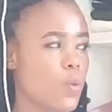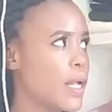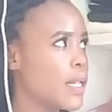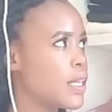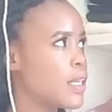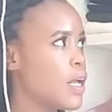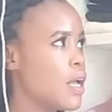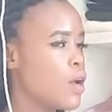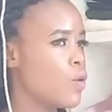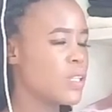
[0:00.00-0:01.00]
Well,
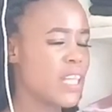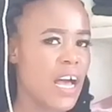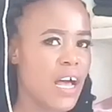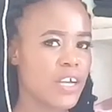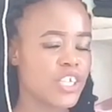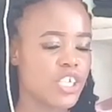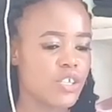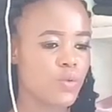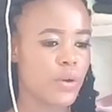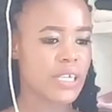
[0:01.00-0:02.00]
with her,
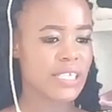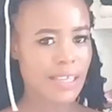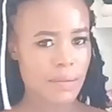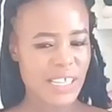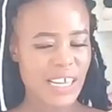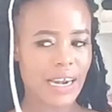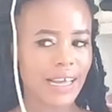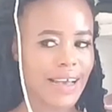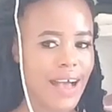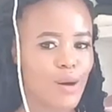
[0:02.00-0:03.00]
she's wearing something
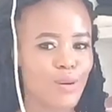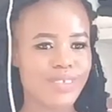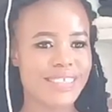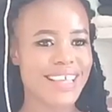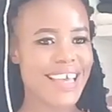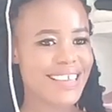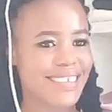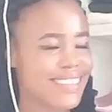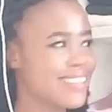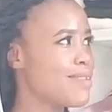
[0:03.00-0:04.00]
like a
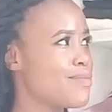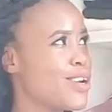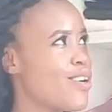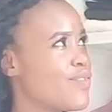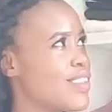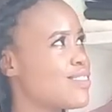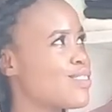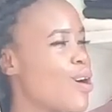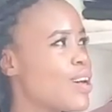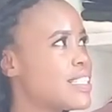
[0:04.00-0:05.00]
corset, something of the
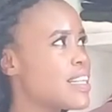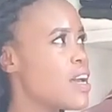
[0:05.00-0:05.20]
sort.